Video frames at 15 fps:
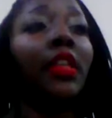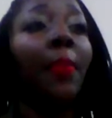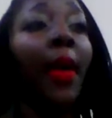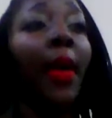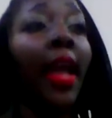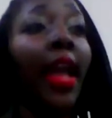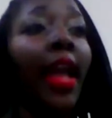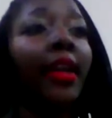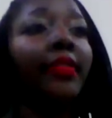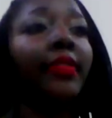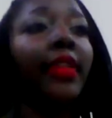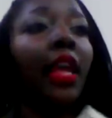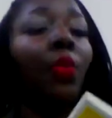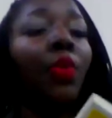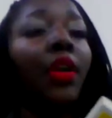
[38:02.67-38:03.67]
past
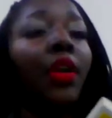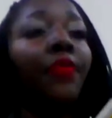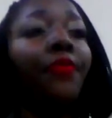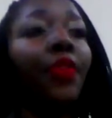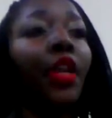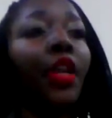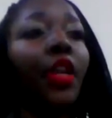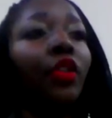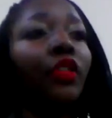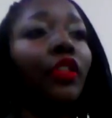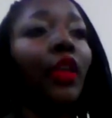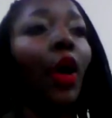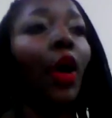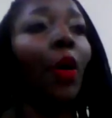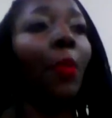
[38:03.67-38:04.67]
and we feel
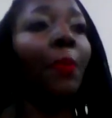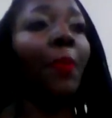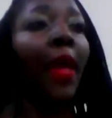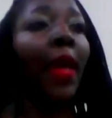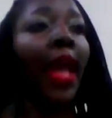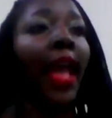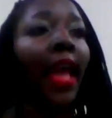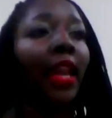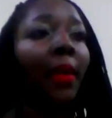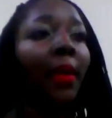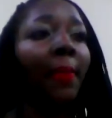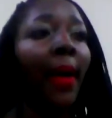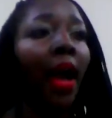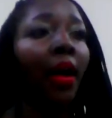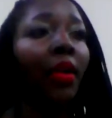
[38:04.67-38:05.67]
so bad
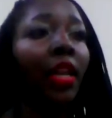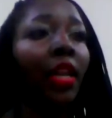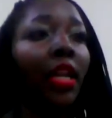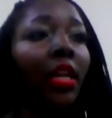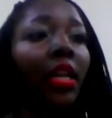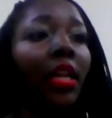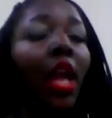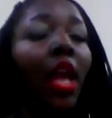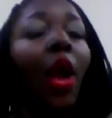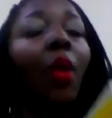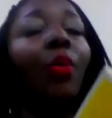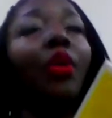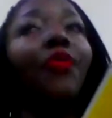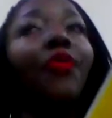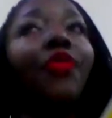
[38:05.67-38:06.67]
about it.
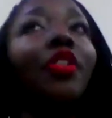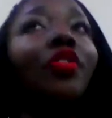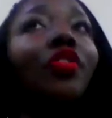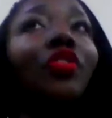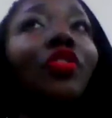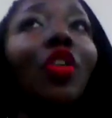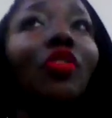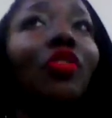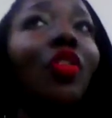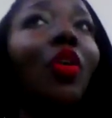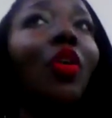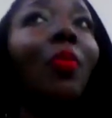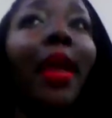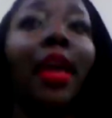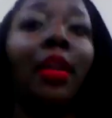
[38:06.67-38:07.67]
We feel so,
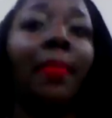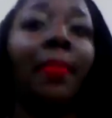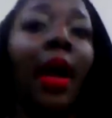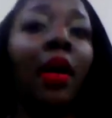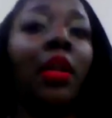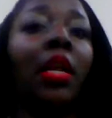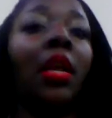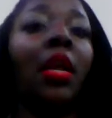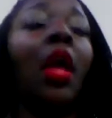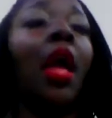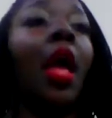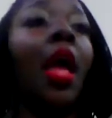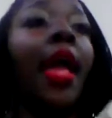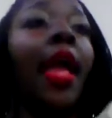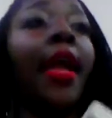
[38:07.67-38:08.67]
so bad about it.
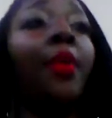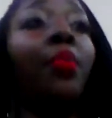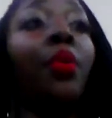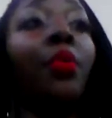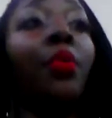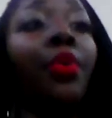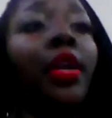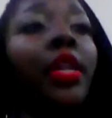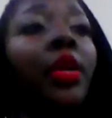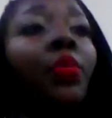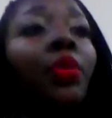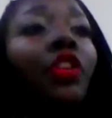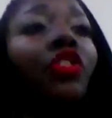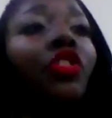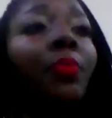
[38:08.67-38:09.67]
When really
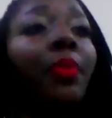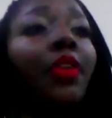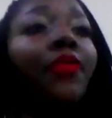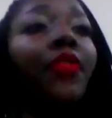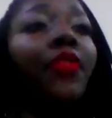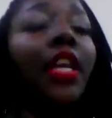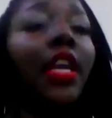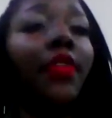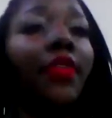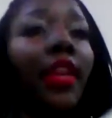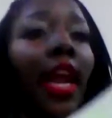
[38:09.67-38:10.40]
we should be forgiving